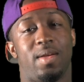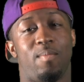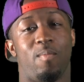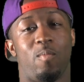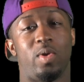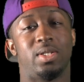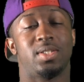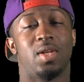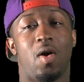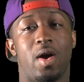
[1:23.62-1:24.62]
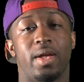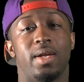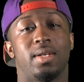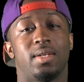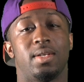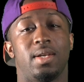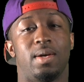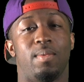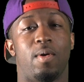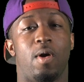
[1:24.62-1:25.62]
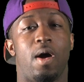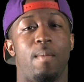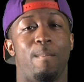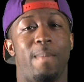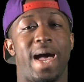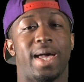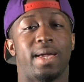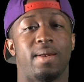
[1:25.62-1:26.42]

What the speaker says: We started back